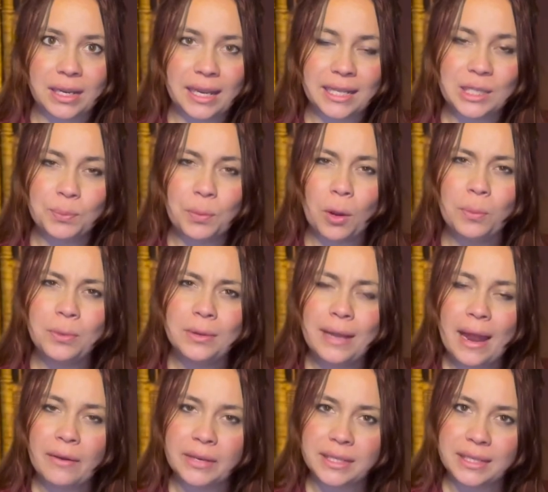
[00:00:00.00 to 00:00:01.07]
its
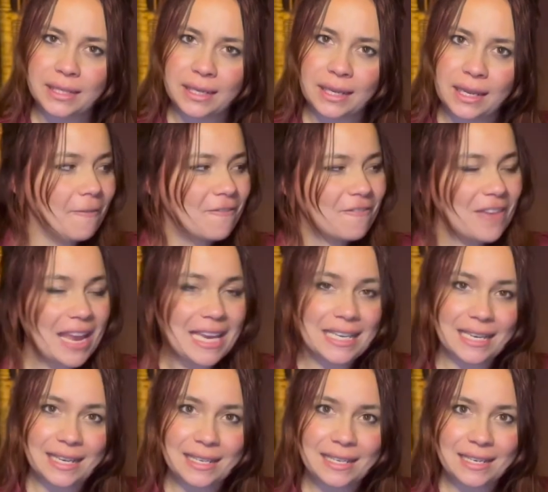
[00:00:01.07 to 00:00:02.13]
popularity
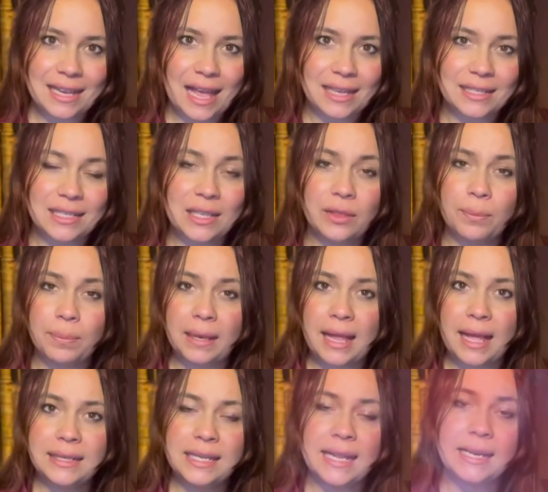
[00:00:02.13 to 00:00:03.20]
faded until the plant and